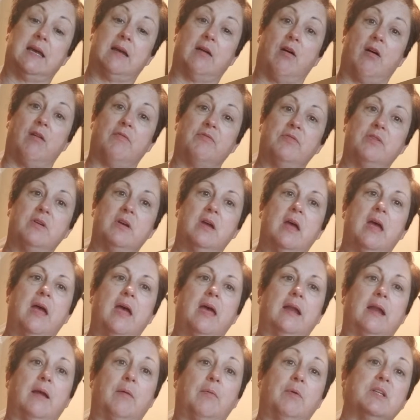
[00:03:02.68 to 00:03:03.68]
off.
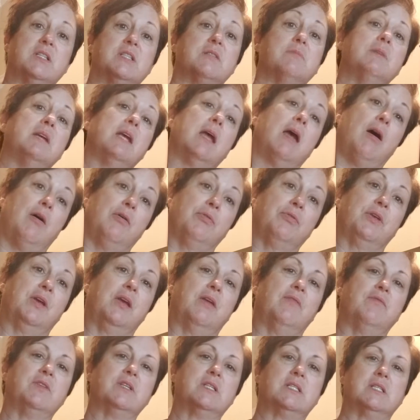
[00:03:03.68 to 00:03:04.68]
And I want it to be healthy.
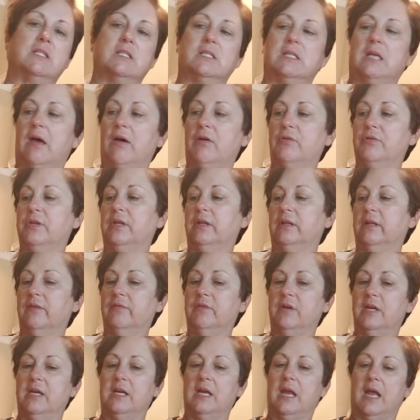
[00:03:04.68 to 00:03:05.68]
And this is healthy
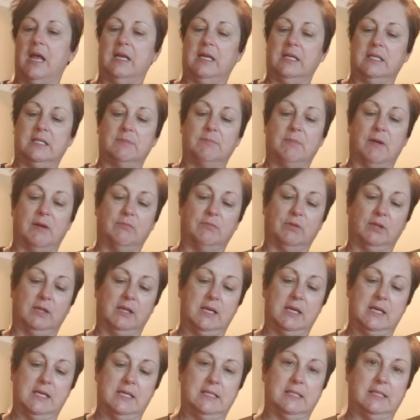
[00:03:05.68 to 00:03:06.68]
living, and it's been
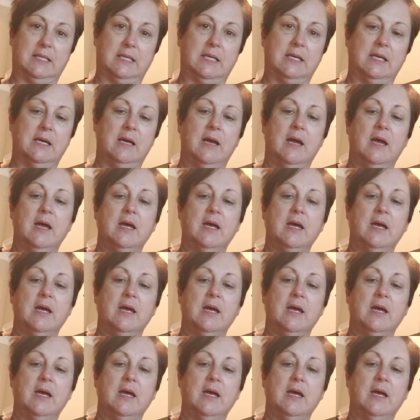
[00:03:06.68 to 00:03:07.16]
really easy.